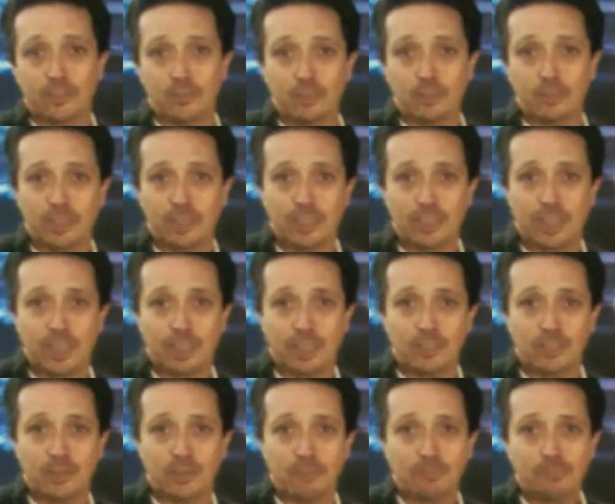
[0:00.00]
a guitar
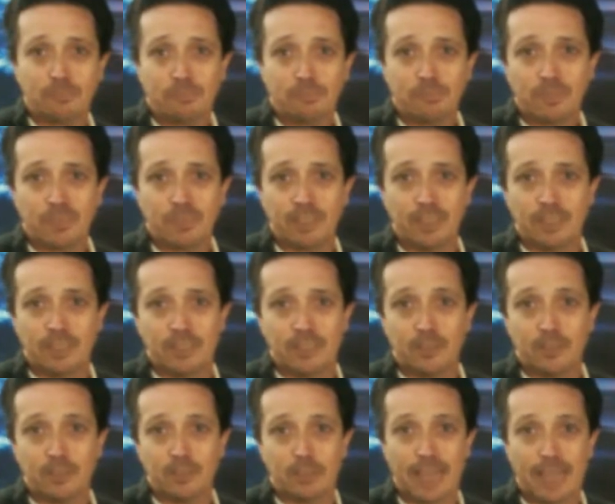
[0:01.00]
shop in
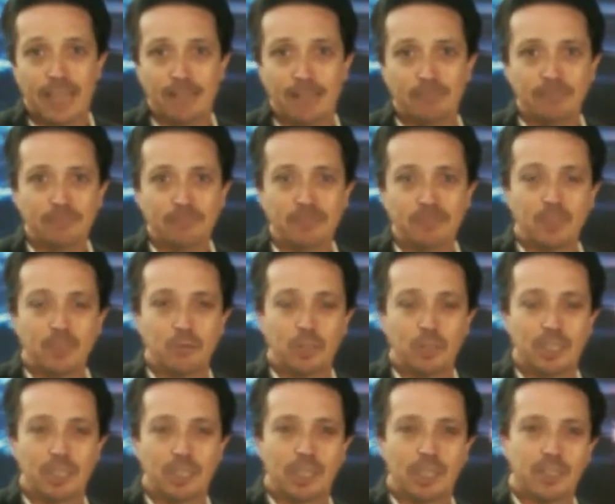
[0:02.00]
Japan.
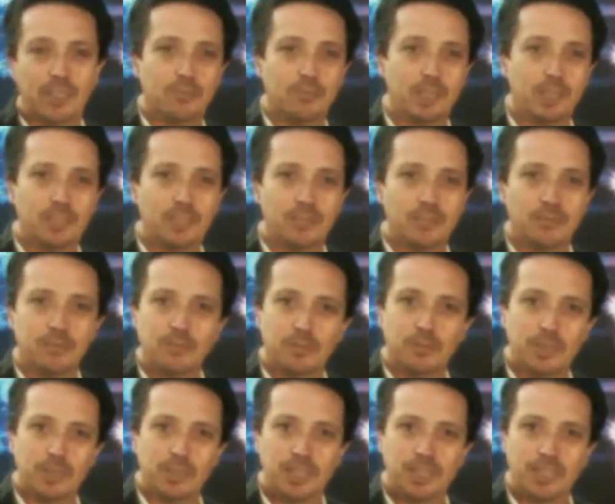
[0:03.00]
Exactly. You get to meet
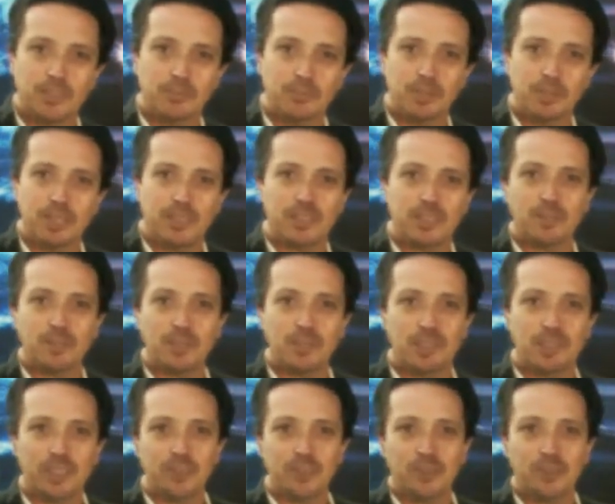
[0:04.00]
where you get to meet some of your
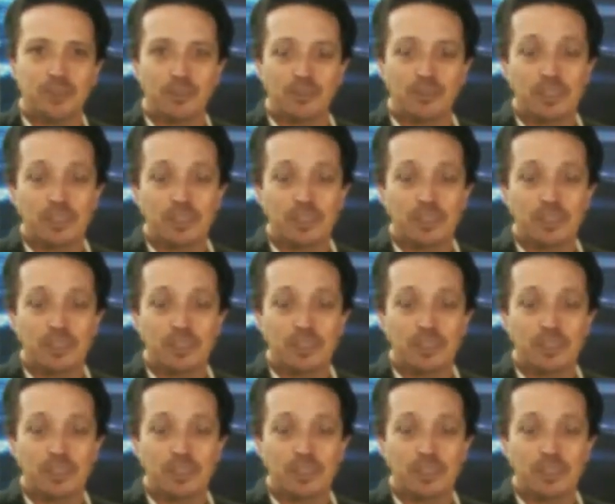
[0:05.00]
heroes.